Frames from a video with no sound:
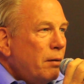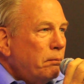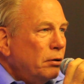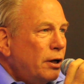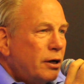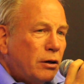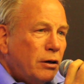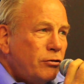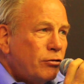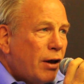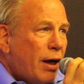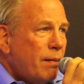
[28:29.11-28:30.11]
political
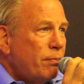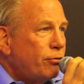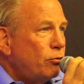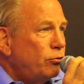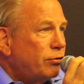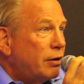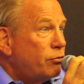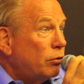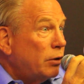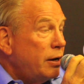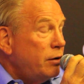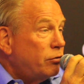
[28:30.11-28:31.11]
Islam through
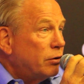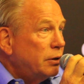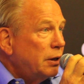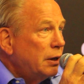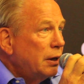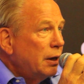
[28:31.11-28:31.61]
Central Asia